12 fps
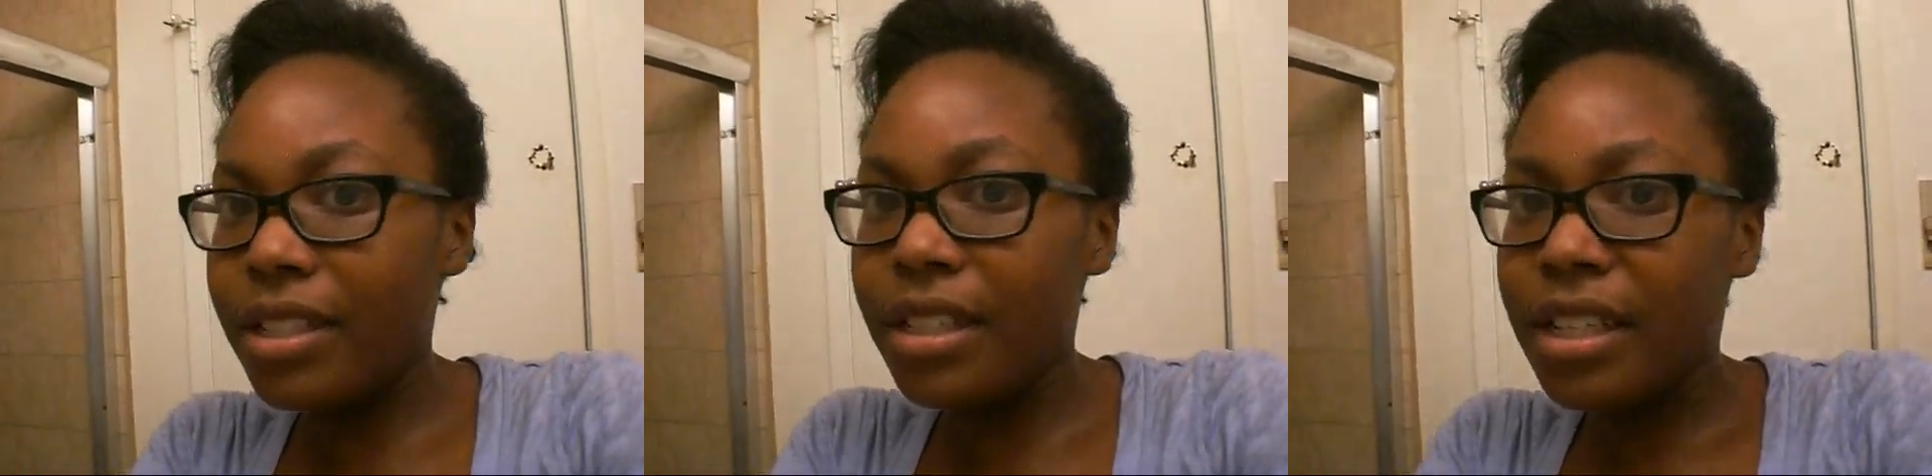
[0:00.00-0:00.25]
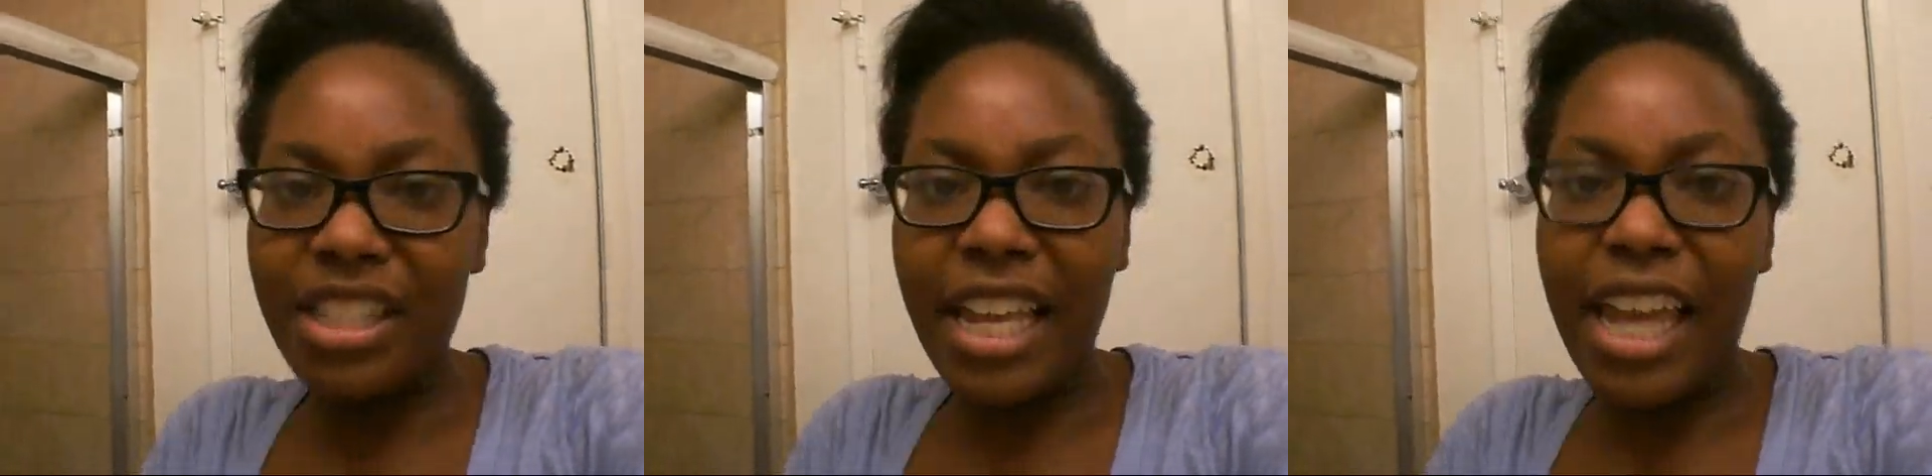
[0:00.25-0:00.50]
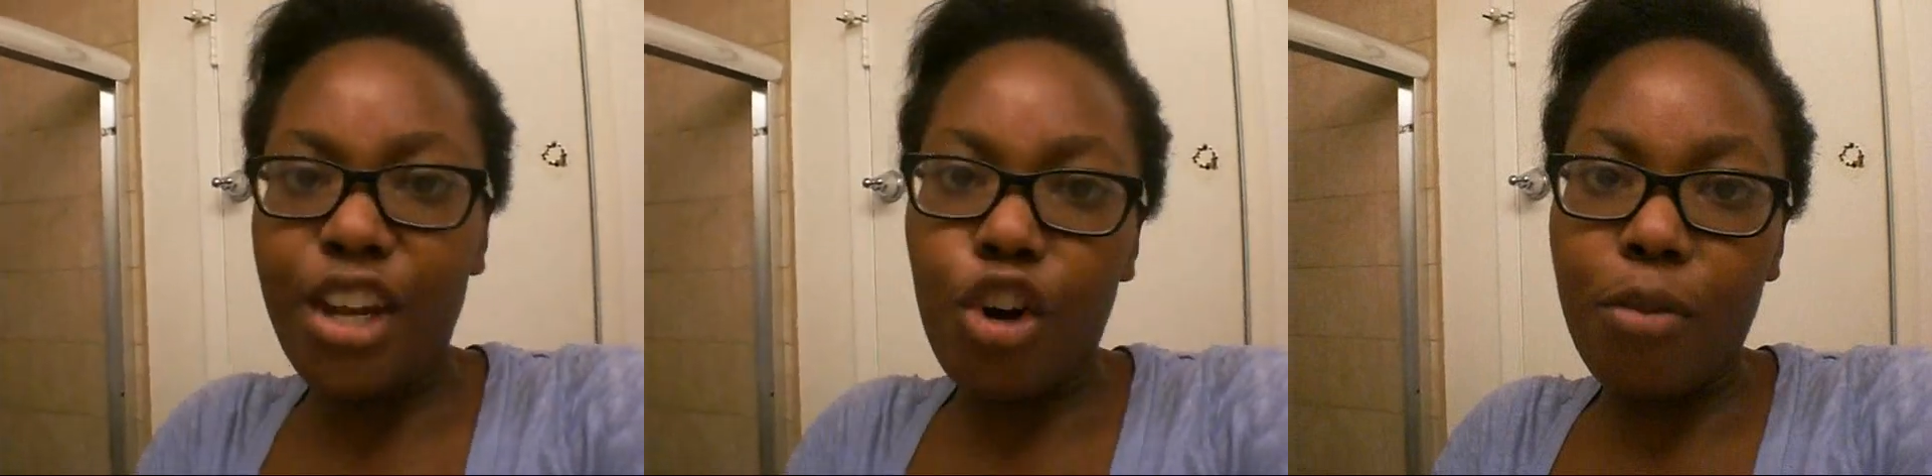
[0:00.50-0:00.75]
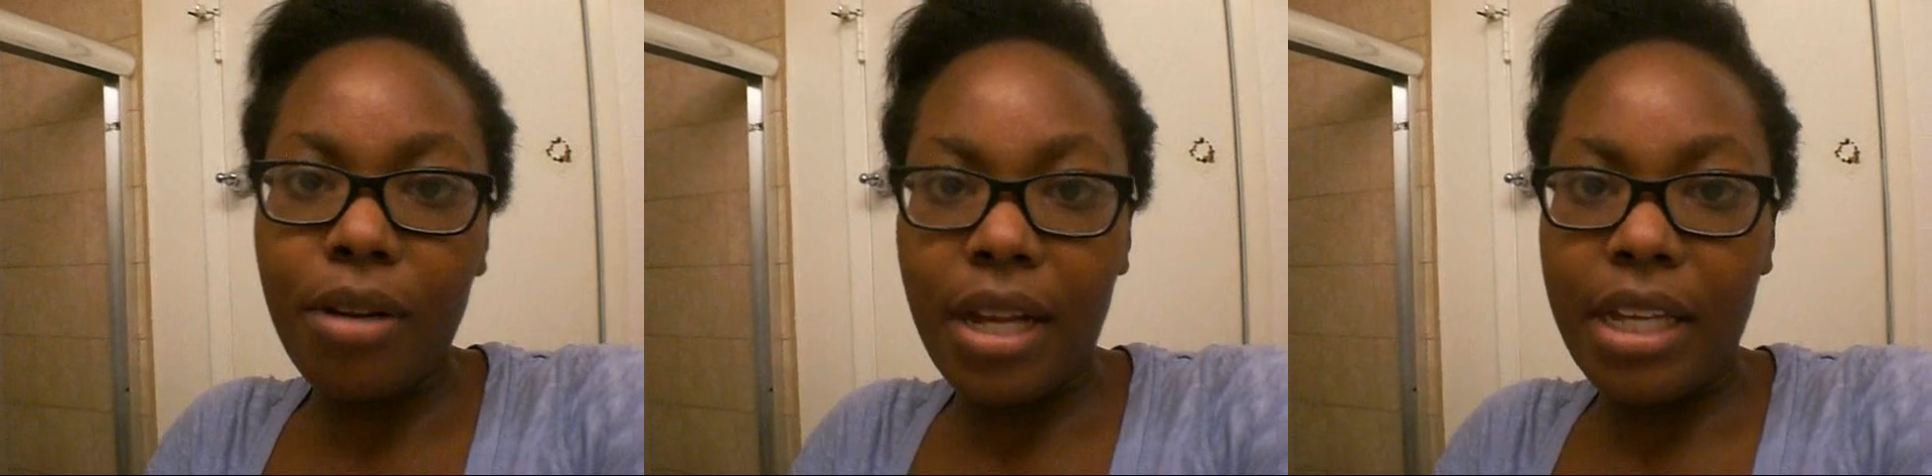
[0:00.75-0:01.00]
to stay in
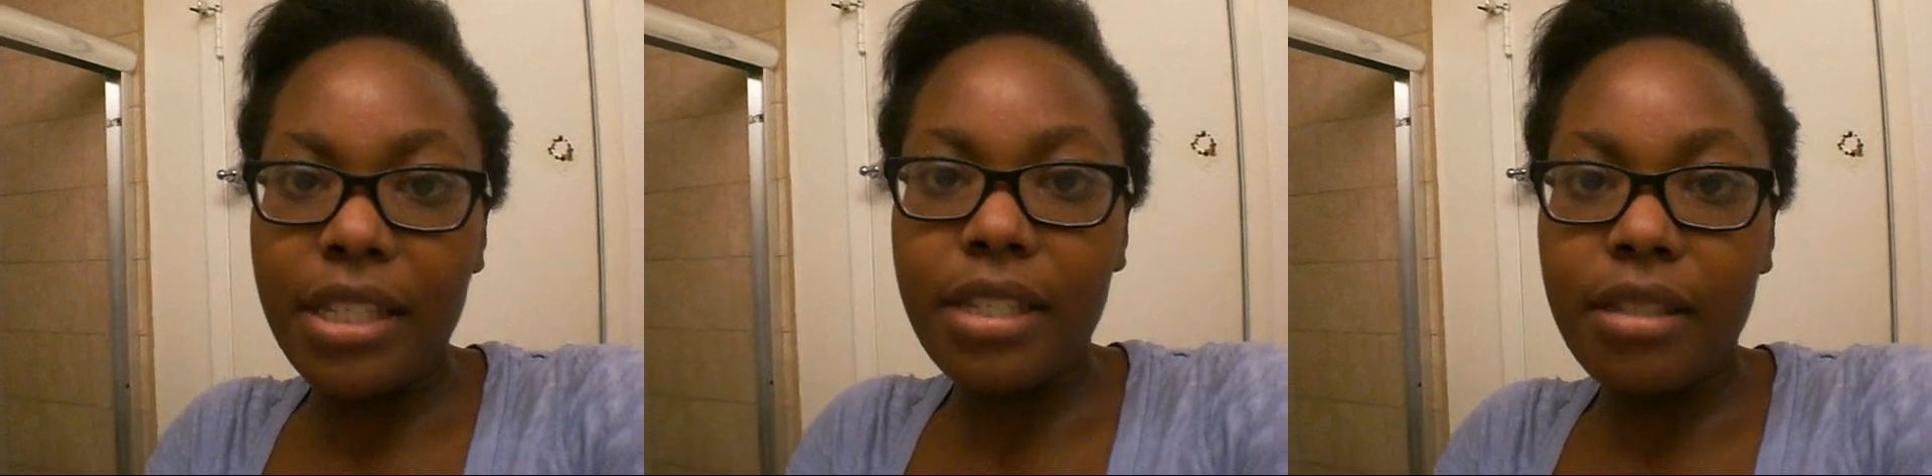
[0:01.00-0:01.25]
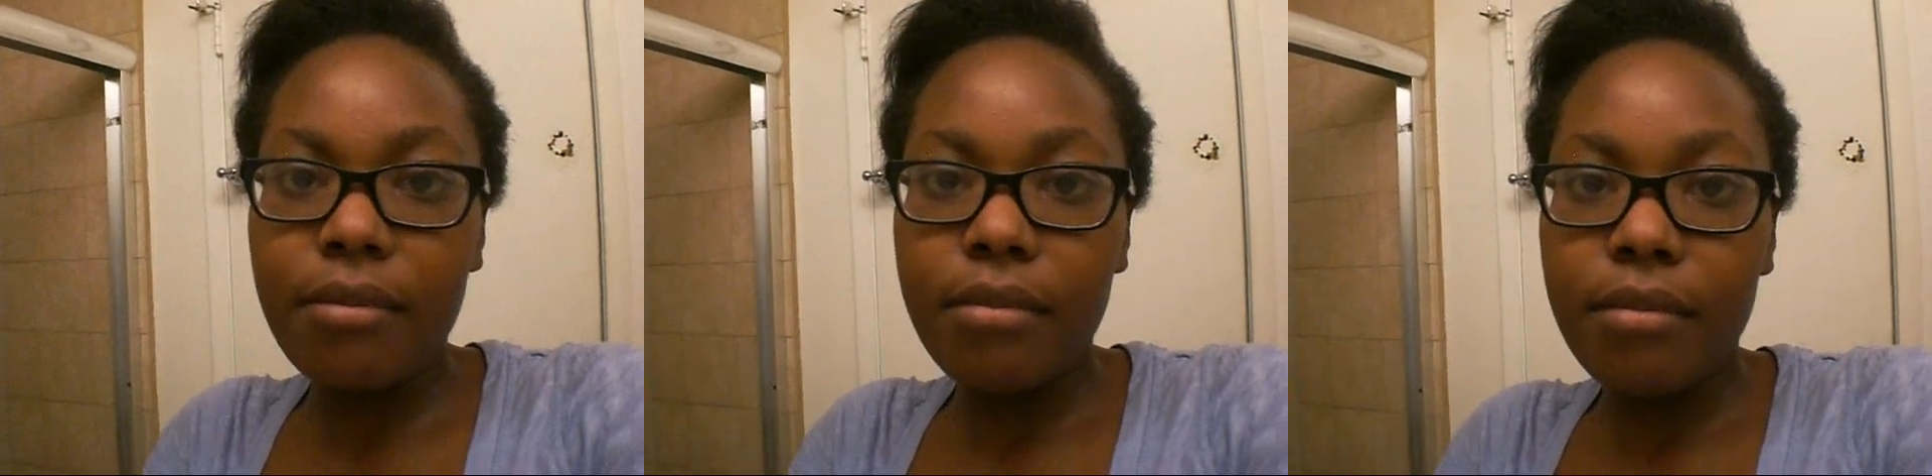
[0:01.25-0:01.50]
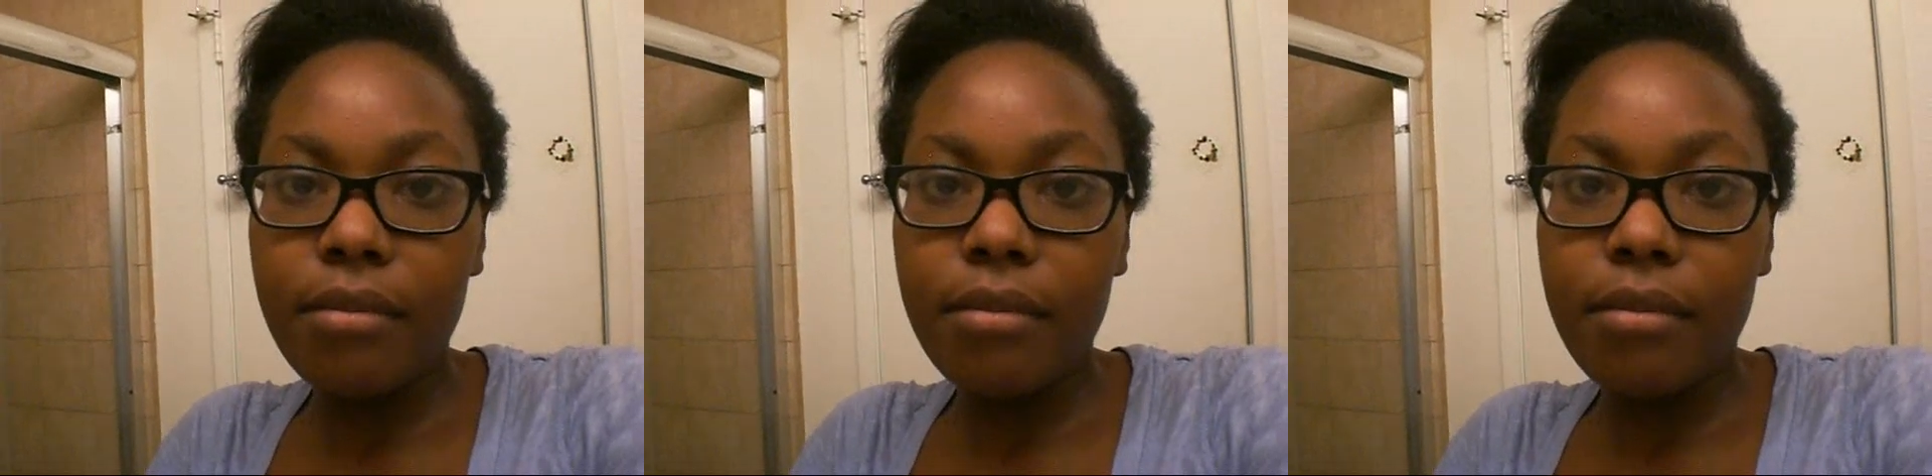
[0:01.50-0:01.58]
our place.